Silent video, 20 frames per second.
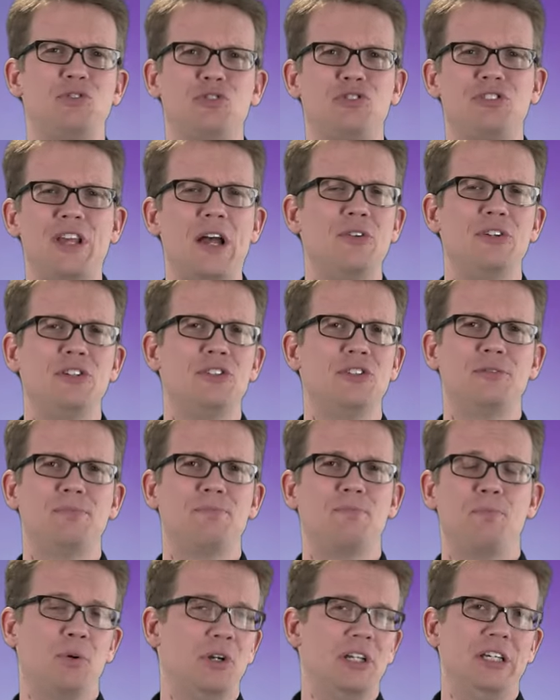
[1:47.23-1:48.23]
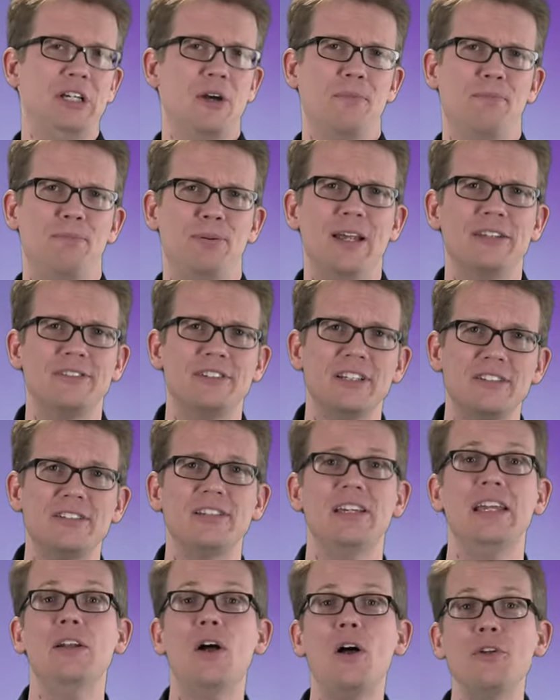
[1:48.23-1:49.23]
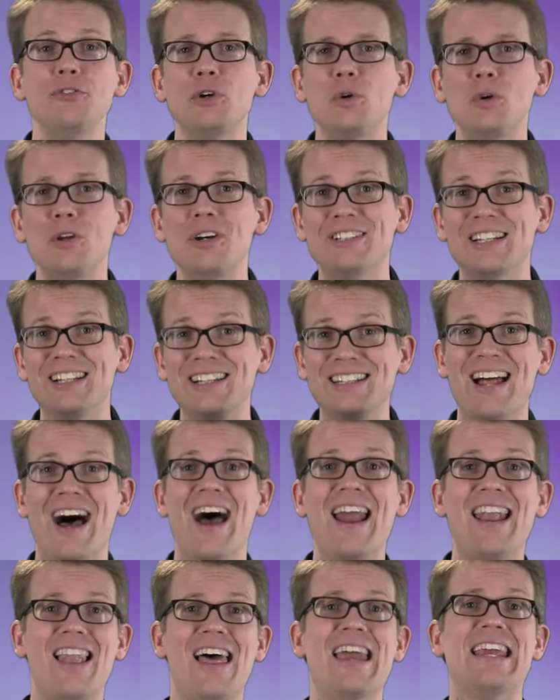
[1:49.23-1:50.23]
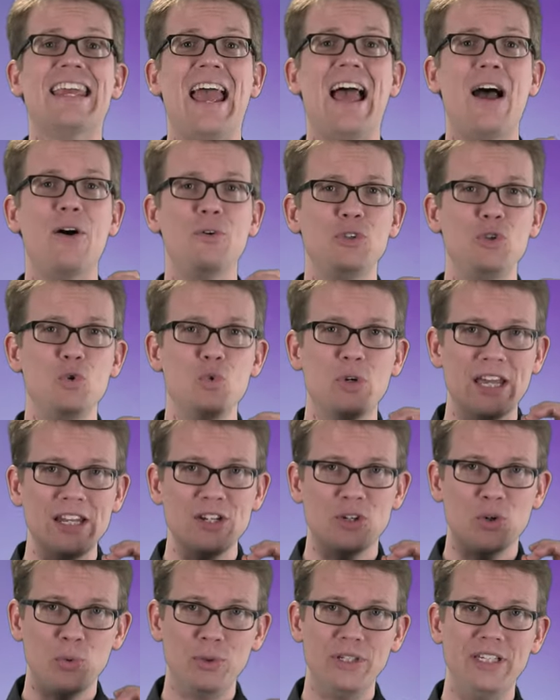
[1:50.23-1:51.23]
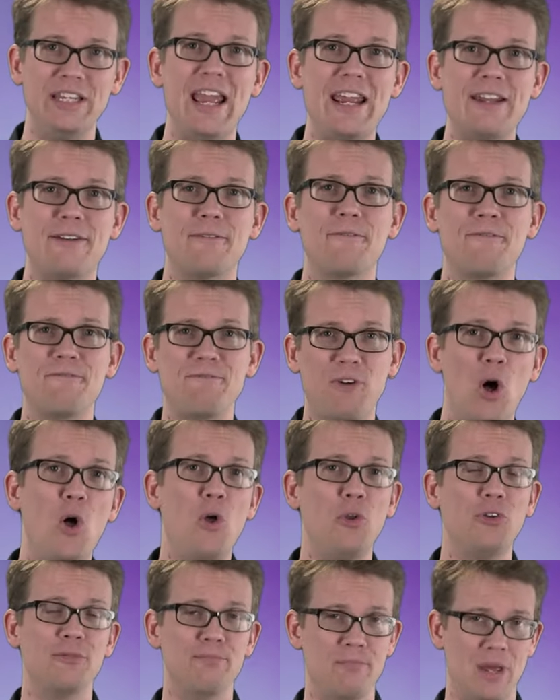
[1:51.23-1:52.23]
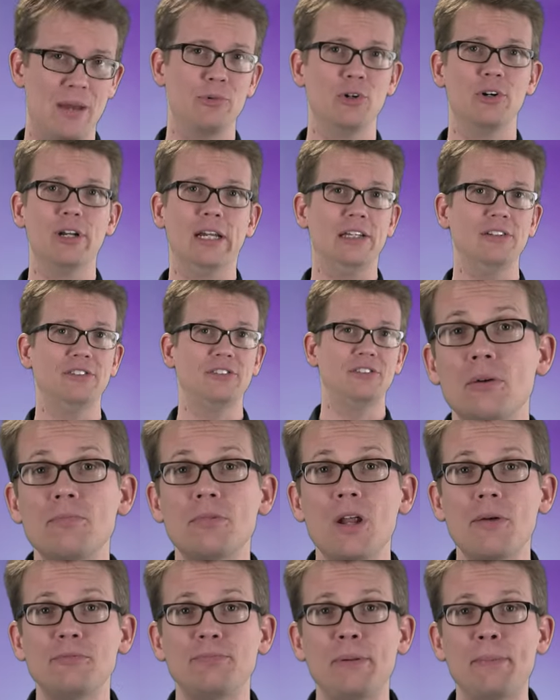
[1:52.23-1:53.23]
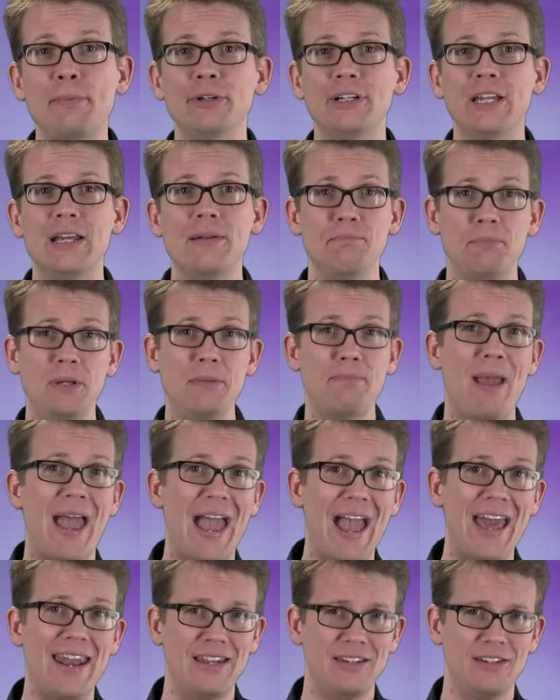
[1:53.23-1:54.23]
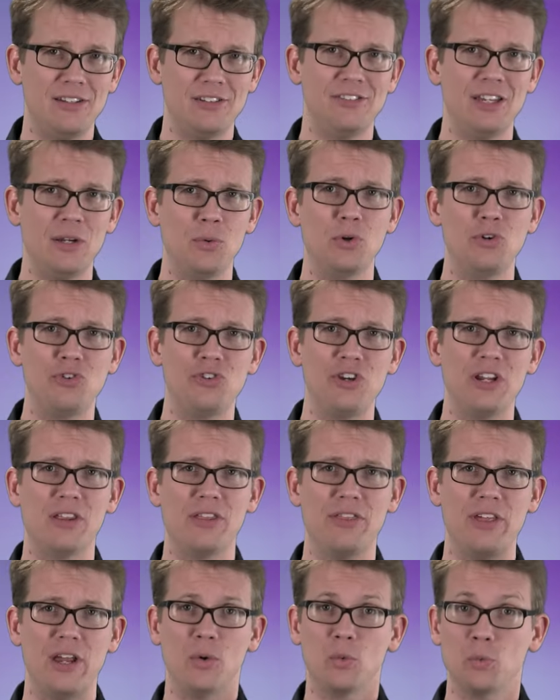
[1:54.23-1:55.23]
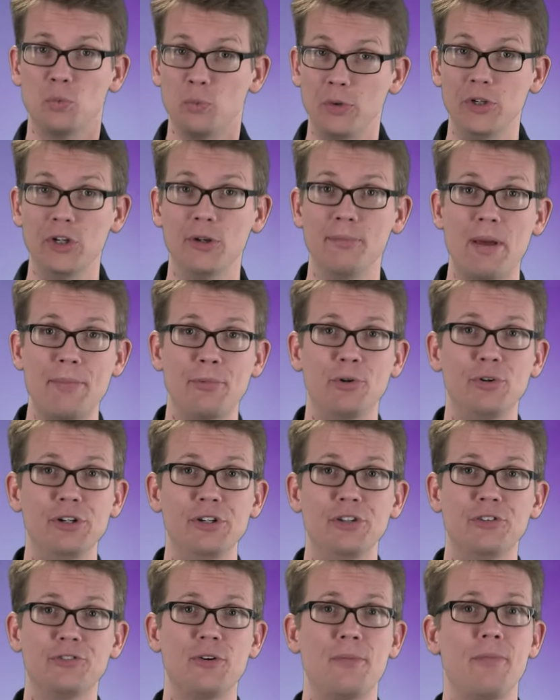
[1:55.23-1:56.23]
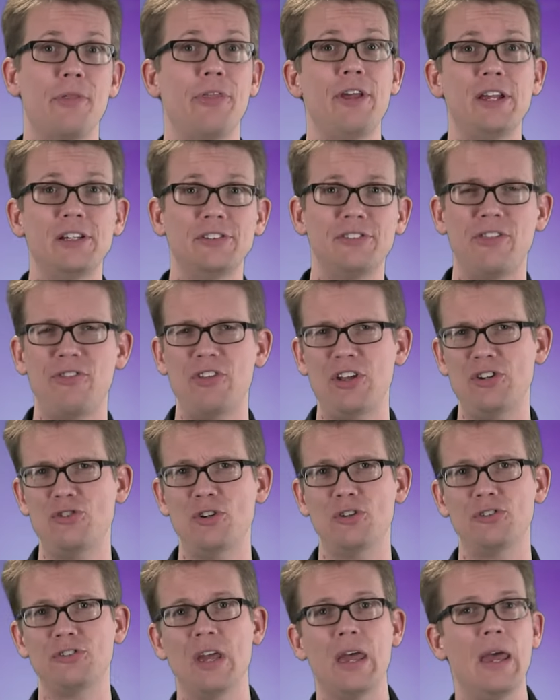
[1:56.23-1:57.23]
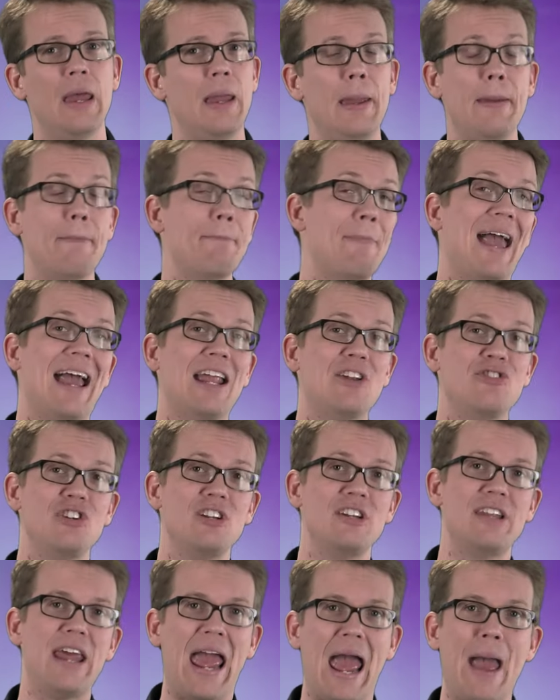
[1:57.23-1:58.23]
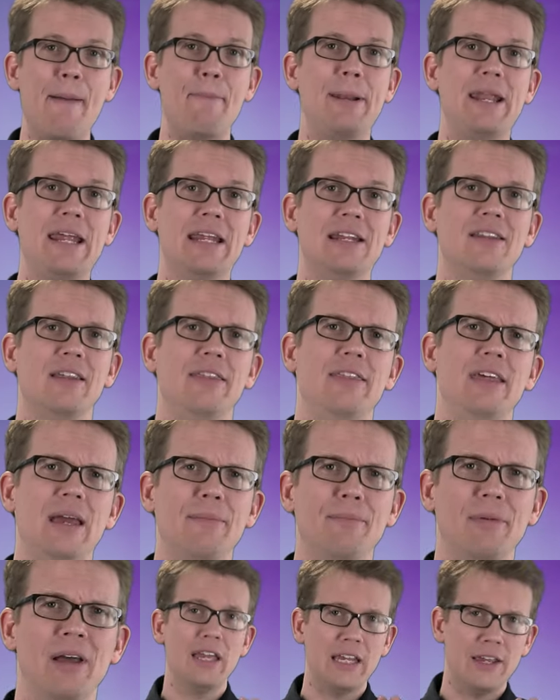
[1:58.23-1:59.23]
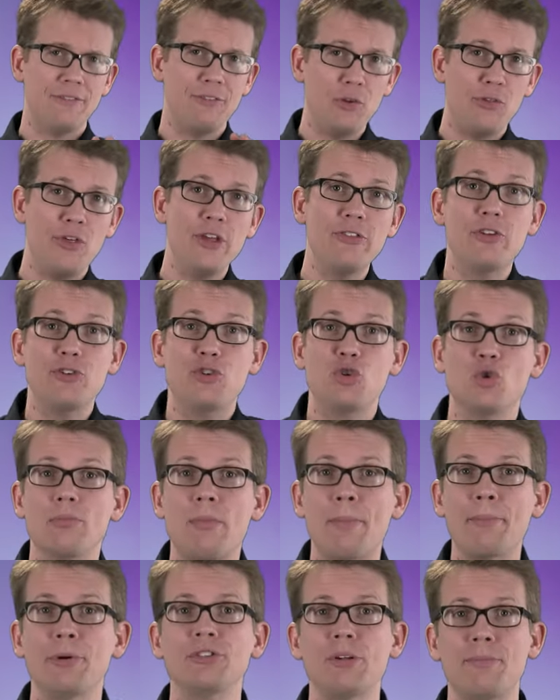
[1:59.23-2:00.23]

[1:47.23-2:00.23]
sounding just pretty unpleasant, it also looked a lot like how you can create false memories. Sometimes people can be bad at distinguishing their real memories from things that they just imagined happening to them. Like if you think that you remember